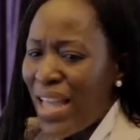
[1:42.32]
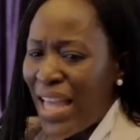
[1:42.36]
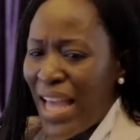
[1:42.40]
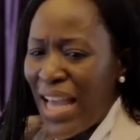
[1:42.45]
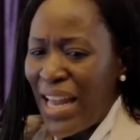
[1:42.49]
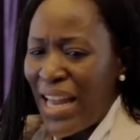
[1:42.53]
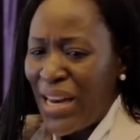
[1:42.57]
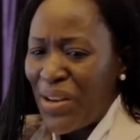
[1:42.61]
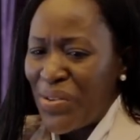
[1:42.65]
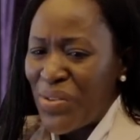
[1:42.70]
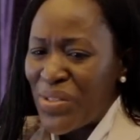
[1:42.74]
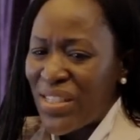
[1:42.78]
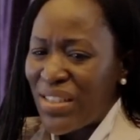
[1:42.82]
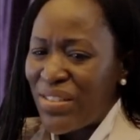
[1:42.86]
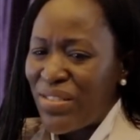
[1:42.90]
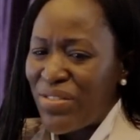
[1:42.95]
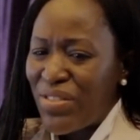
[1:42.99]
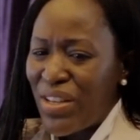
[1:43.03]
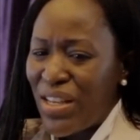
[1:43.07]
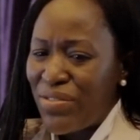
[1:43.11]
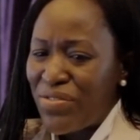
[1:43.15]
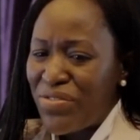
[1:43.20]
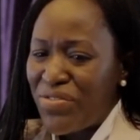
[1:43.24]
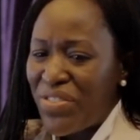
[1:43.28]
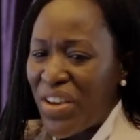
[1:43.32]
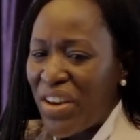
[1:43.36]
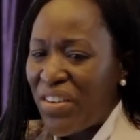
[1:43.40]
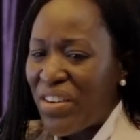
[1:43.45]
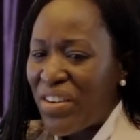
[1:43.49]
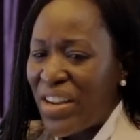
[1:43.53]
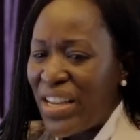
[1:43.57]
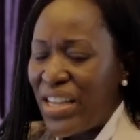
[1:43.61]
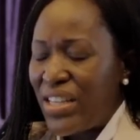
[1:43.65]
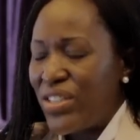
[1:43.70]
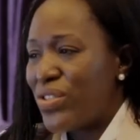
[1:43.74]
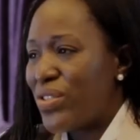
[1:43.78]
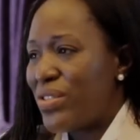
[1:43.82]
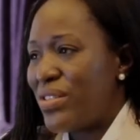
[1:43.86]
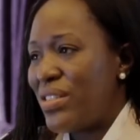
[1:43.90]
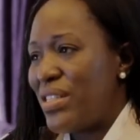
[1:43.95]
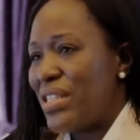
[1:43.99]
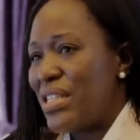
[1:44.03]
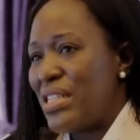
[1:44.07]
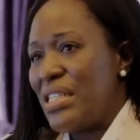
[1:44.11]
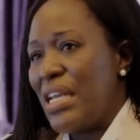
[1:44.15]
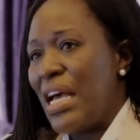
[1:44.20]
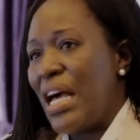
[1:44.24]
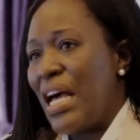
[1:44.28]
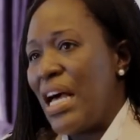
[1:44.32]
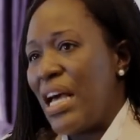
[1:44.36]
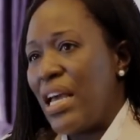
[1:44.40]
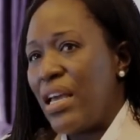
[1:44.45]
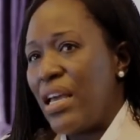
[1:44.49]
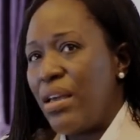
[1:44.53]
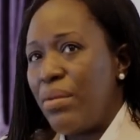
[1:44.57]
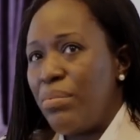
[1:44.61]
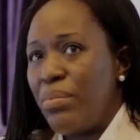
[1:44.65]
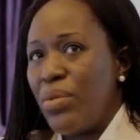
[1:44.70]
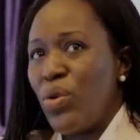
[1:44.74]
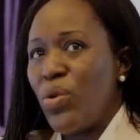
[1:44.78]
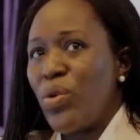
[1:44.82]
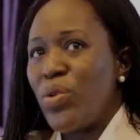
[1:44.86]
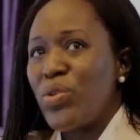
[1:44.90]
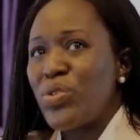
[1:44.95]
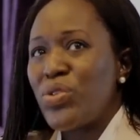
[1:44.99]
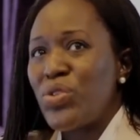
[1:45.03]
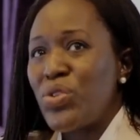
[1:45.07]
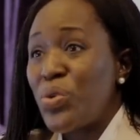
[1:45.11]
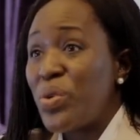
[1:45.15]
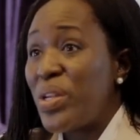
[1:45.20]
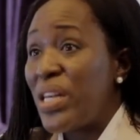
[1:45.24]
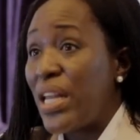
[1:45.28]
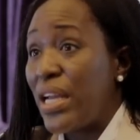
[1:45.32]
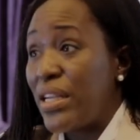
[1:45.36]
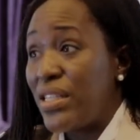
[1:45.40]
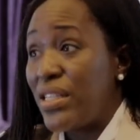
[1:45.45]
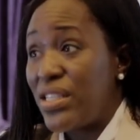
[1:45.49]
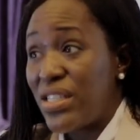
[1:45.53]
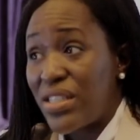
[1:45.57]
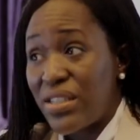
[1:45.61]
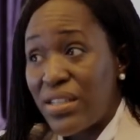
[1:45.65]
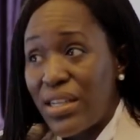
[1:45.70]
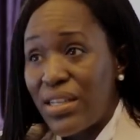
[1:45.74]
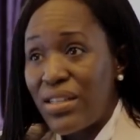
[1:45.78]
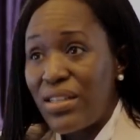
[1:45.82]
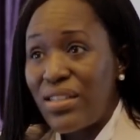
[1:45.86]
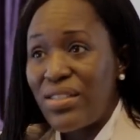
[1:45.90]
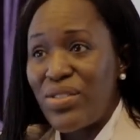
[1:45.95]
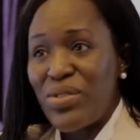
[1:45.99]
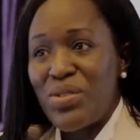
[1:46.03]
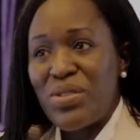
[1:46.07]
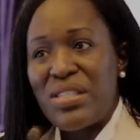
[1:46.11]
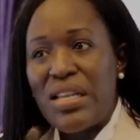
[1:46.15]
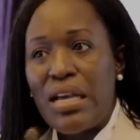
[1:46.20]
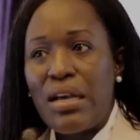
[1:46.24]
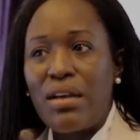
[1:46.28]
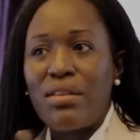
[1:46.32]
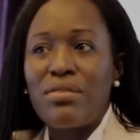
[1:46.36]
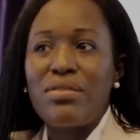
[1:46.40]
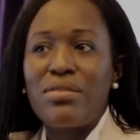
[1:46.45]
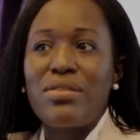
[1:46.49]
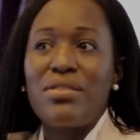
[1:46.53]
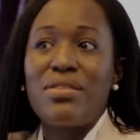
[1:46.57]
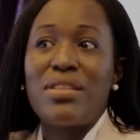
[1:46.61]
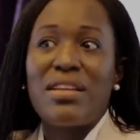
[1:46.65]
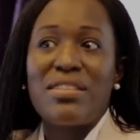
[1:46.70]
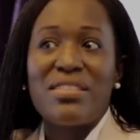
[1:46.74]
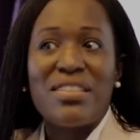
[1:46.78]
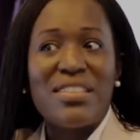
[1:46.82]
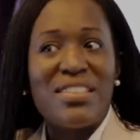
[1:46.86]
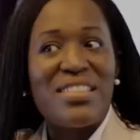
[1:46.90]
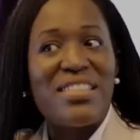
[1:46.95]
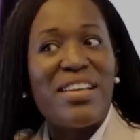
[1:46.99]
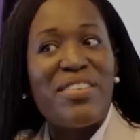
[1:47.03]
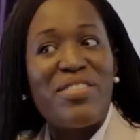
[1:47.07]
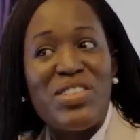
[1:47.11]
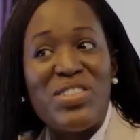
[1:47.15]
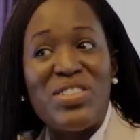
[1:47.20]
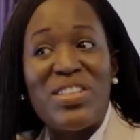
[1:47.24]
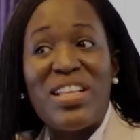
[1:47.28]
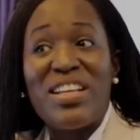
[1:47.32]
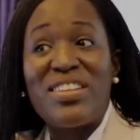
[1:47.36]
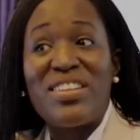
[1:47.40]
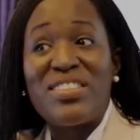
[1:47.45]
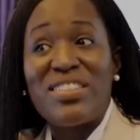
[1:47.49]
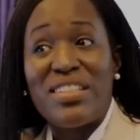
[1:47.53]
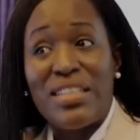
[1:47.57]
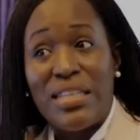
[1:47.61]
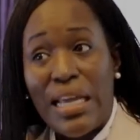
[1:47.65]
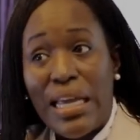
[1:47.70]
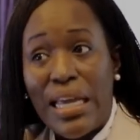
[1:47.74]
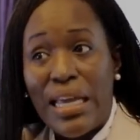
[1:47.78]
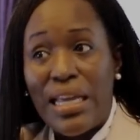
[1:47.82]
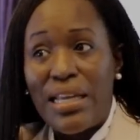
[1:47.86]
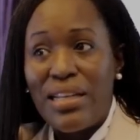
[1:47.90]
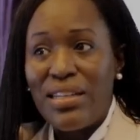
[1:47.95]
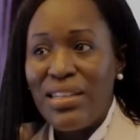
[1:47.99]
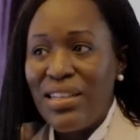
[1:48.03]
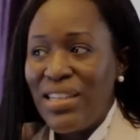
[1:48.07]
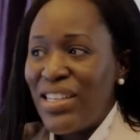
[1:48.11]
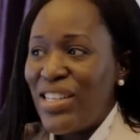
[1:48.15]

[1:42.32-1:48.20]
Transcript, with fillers: and it was a, a, very interesting time also in Nigeria. This was now 2007, 2008.